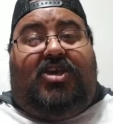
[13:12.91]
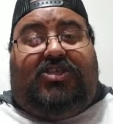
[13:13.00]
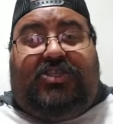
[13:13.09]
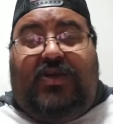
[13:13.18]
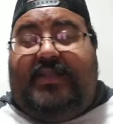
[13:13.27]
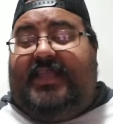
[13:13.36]

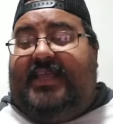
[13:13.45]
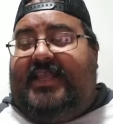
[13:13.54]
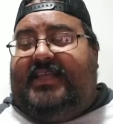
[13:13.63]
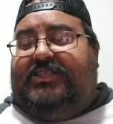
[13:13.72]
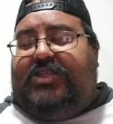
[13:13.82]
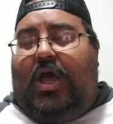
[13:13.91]
So I think
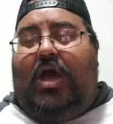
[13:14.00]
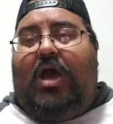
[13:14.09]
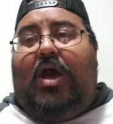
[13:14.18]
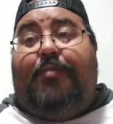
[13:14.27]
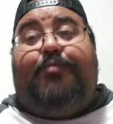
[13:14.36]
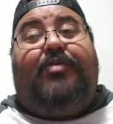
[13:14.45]
that's
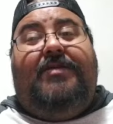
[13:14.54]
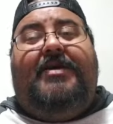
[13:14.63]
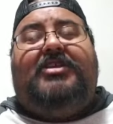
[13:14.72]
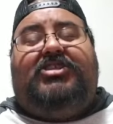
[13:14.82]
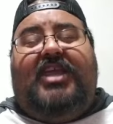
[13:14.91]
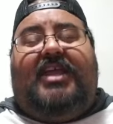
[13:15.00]
uh, pretty
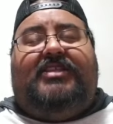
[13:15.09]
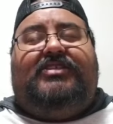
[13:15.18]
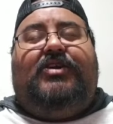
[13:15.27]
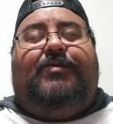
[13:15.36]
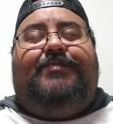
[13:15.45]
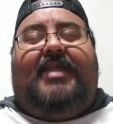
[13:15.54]
much it.
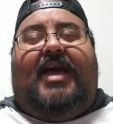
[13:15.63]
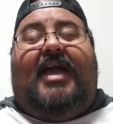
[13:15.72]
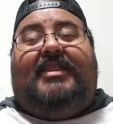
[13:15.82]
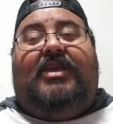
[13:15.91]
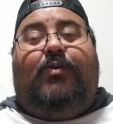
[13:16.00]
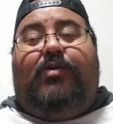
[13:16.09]
So I
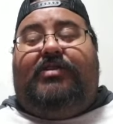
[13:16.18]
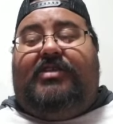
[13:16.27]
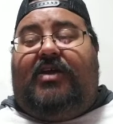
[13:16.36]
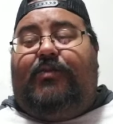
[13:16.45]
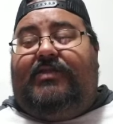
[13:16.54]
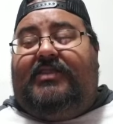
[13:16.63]
think we're
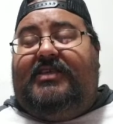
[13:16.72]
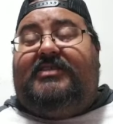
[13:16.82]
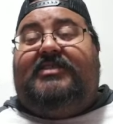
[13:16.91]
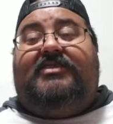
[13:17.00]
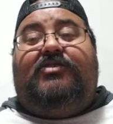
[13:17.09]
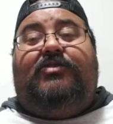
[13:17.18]
done with
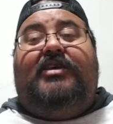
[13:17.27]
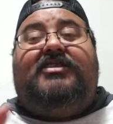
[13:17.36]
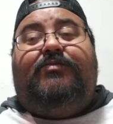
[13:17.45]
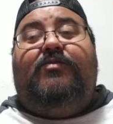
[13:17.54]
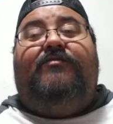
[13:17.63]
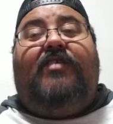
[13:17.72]
this. So
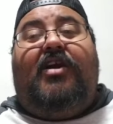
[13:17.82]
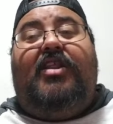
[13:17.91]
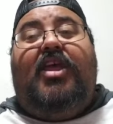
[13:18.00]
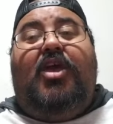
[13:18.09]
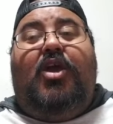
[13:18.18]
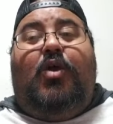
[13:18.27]
let's move on
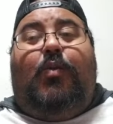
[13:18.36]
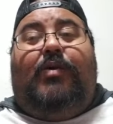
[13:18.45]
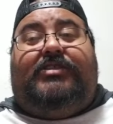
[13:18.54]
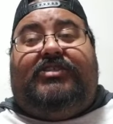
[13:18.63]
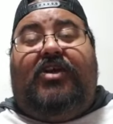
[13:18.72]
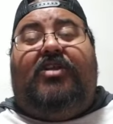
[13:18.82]
with
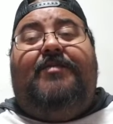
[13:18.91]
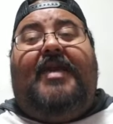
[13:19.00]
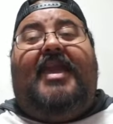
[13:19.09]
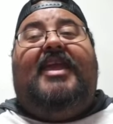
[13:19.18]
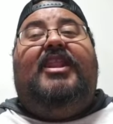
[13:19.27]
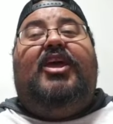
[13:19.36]
Stardom
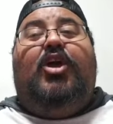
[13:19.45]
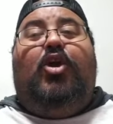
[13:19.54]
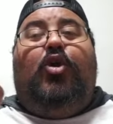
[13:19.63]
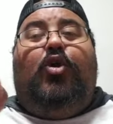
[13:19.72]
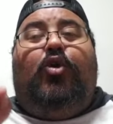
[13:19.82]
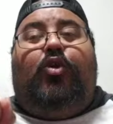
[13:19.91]
in
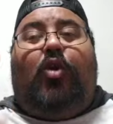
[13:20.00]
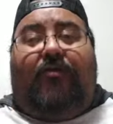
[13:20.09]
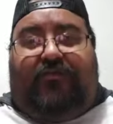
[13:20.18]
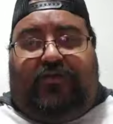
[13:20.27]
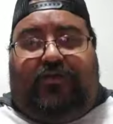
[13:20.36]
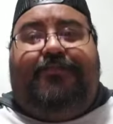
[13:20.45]

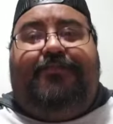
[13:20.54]
Kofu.